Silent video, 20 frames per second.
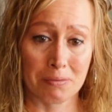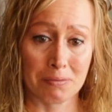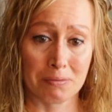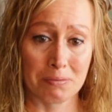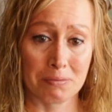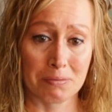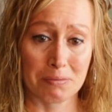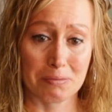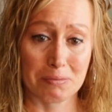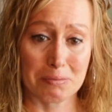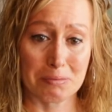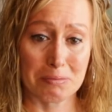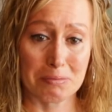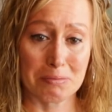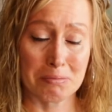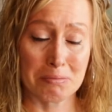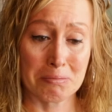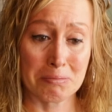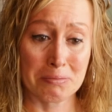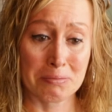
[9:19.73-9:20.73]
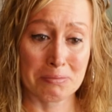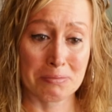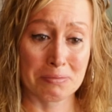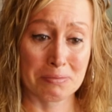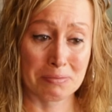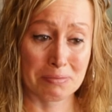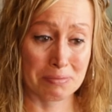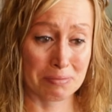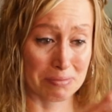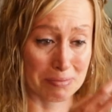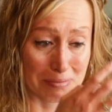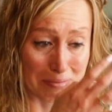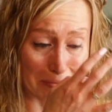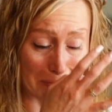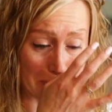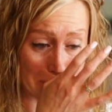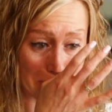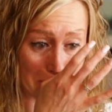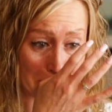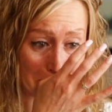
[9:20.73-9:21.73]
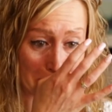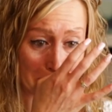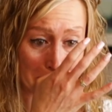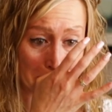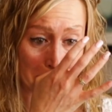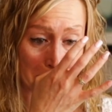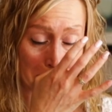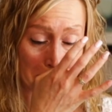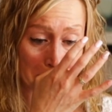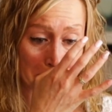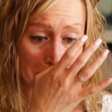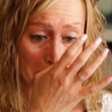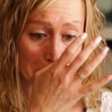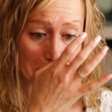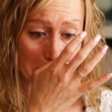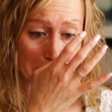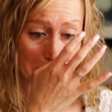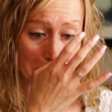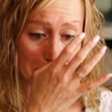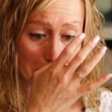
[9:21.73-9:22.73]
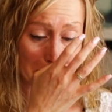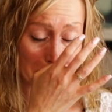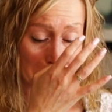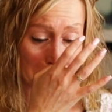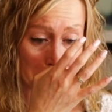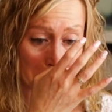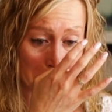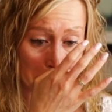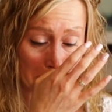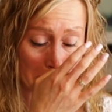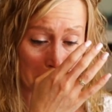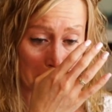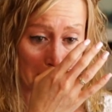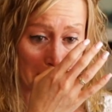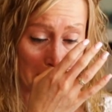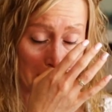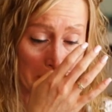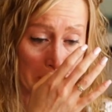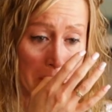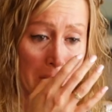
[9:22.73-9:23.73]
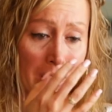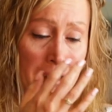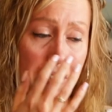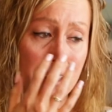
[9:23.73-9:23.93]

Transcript: (no one is talking)